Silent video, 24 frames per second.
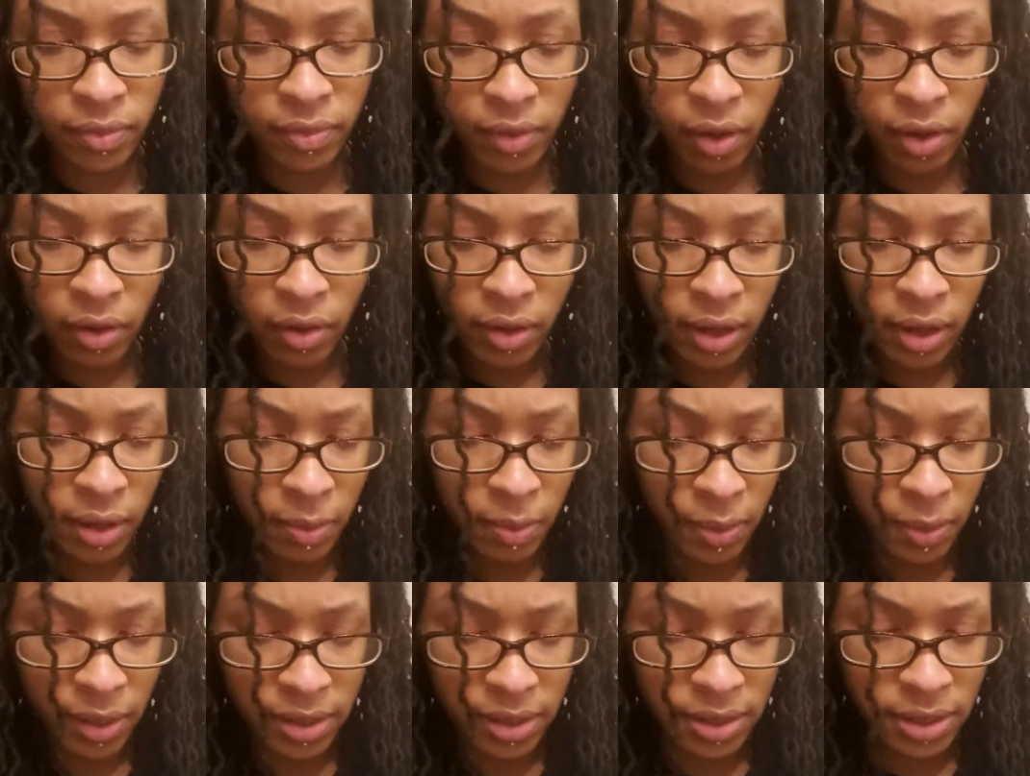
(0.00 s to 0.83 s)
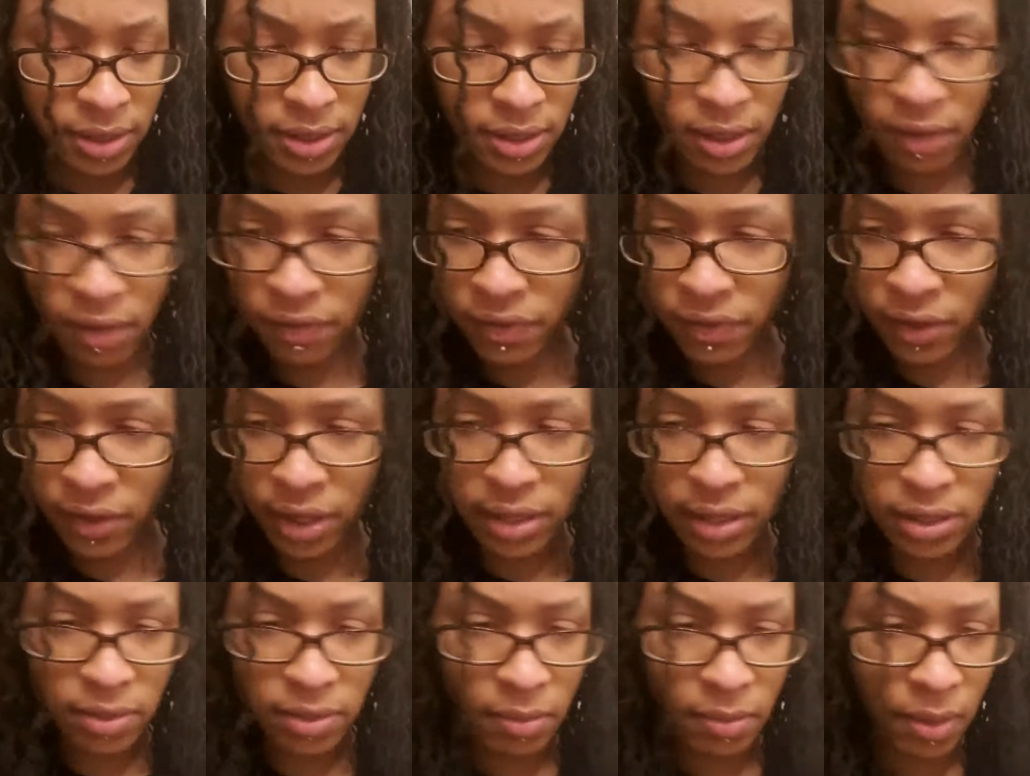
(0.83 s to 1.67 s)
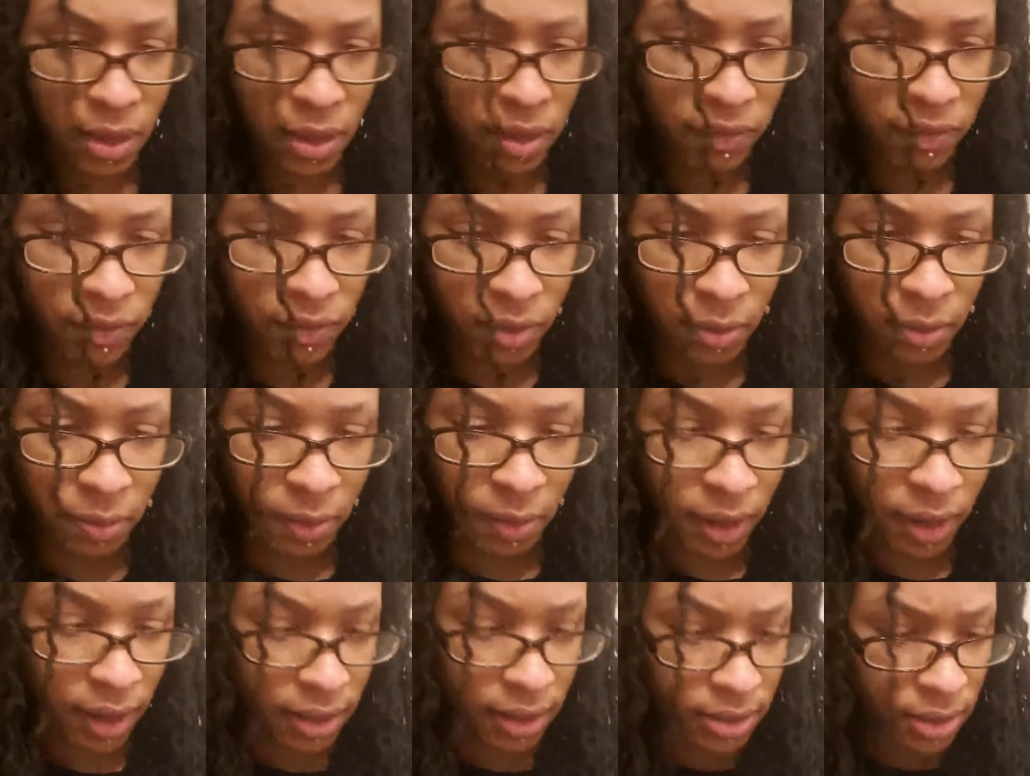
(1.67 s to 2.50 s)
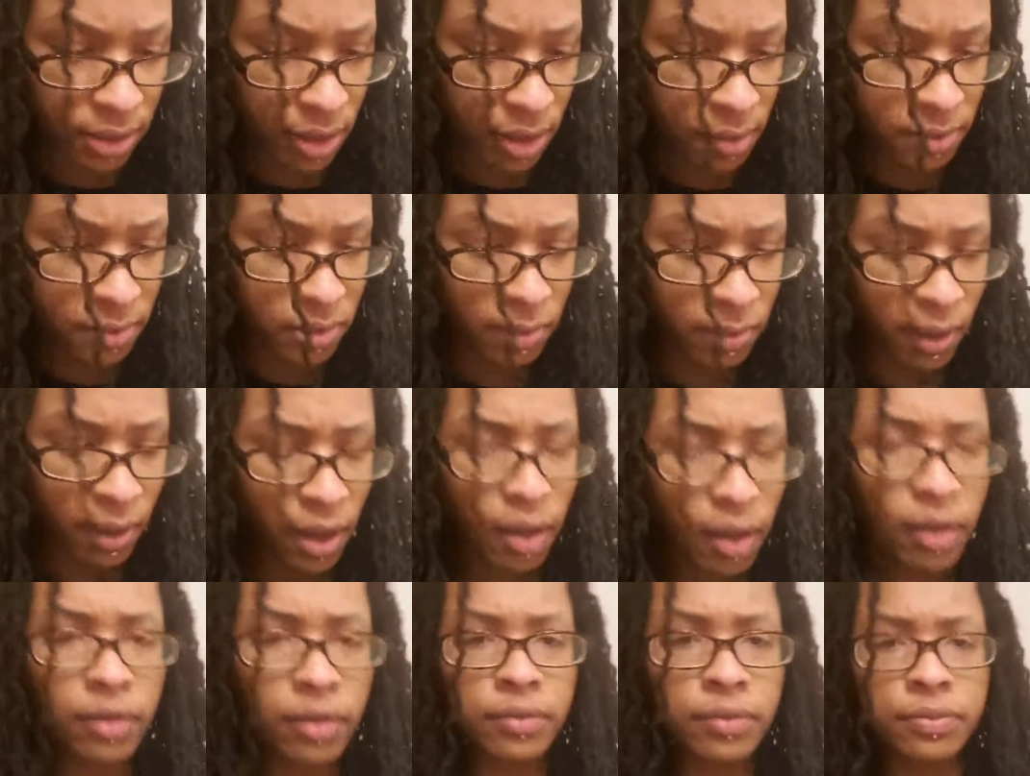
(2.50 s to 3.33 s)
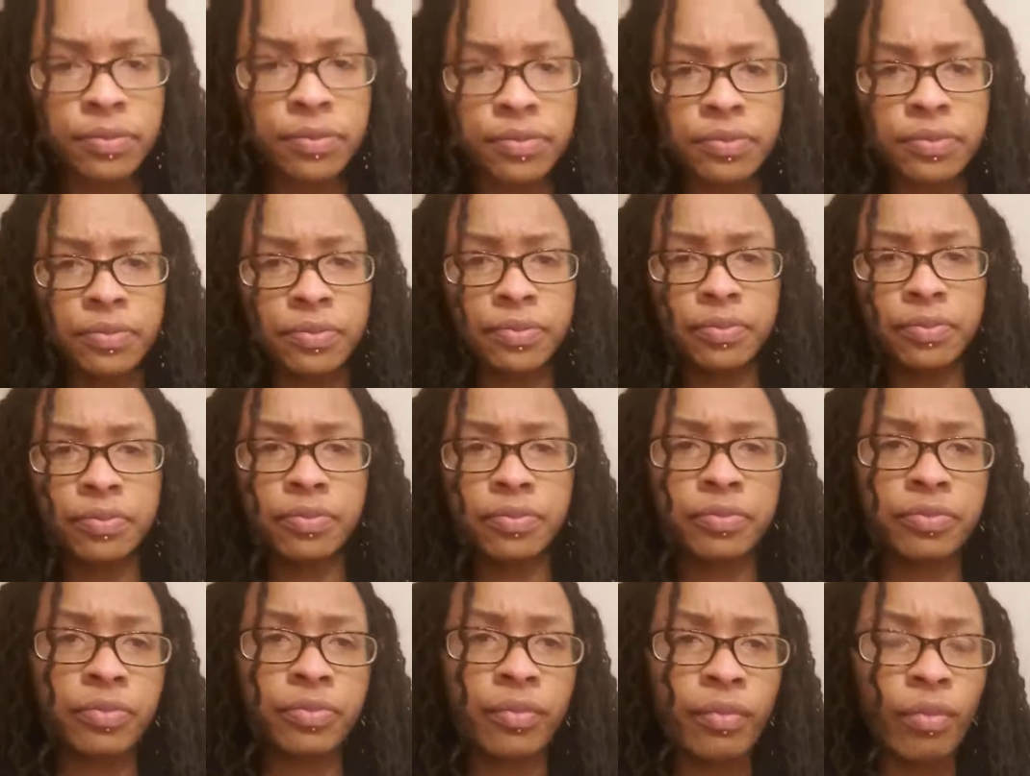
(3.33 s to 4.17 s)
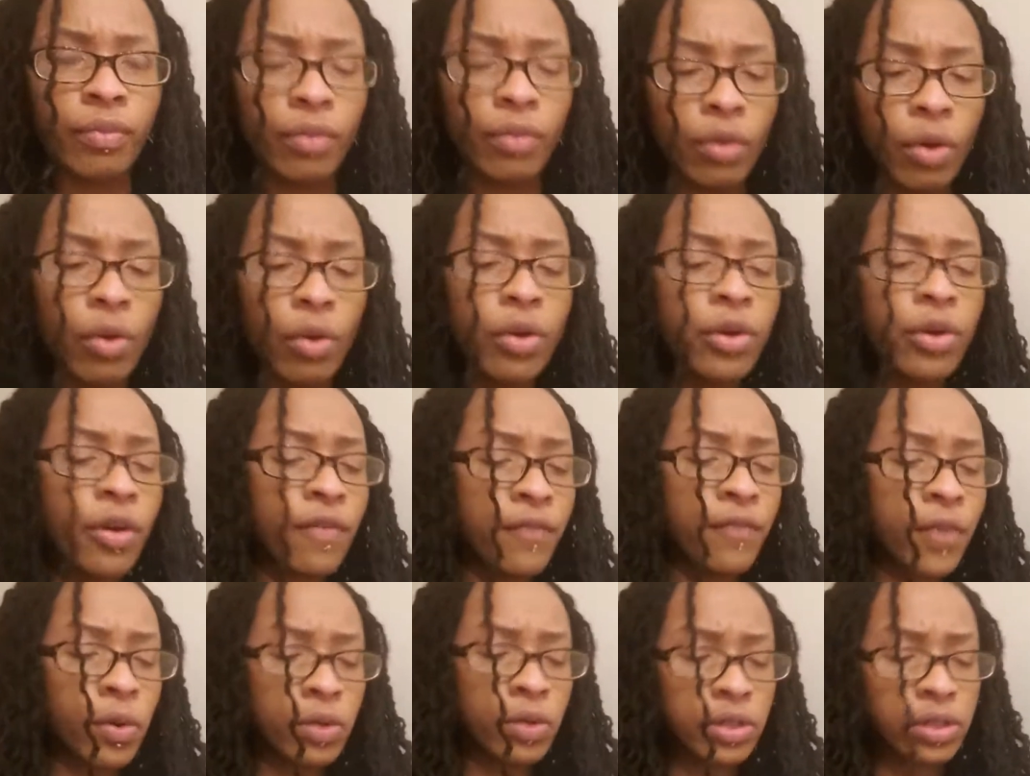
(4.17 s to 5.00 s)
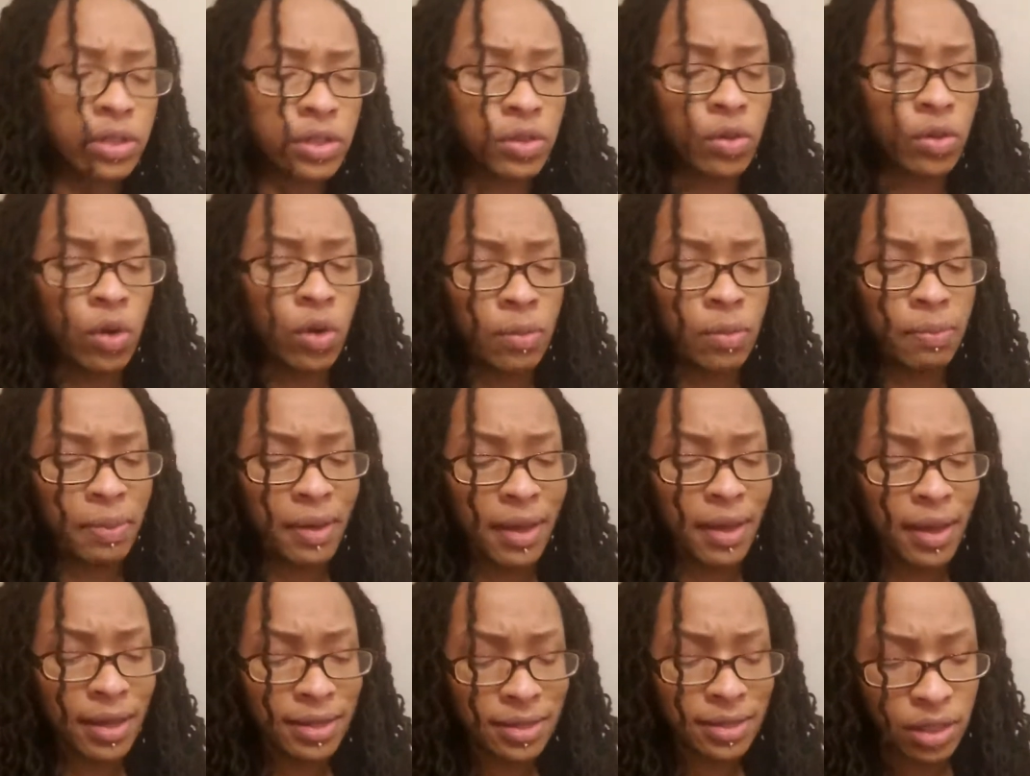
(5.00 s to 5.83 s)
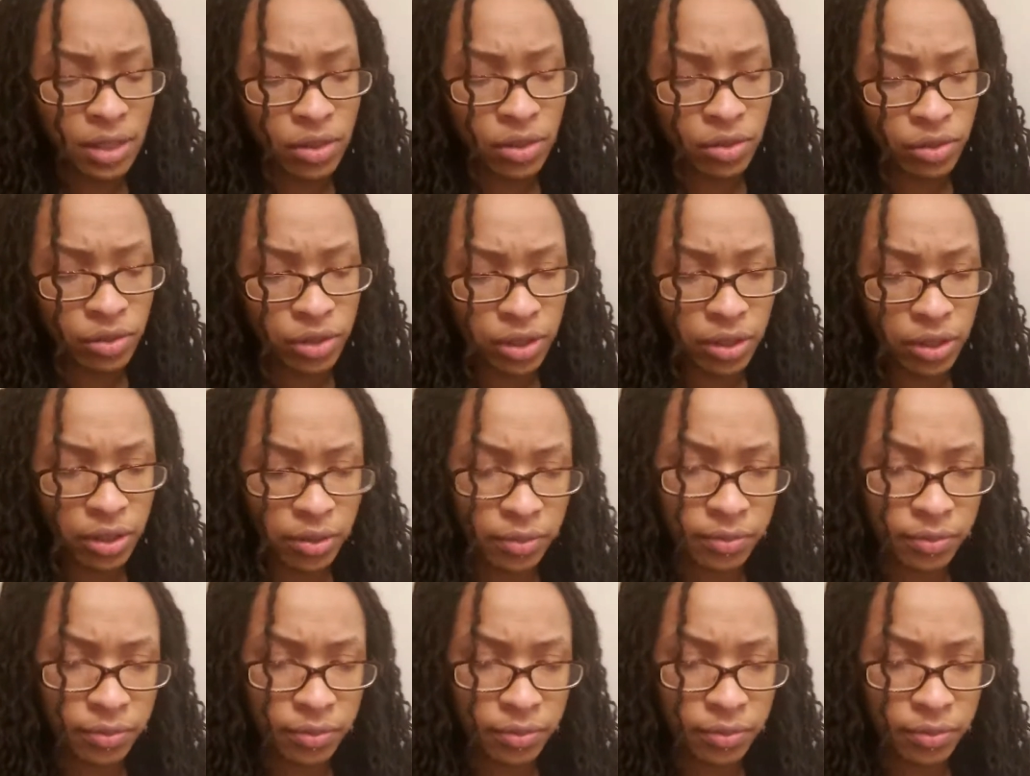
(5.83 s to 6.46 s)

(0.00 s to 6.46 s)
Okay, Pisces, I feel like somebody from the past comes back, or your focus is on past energy.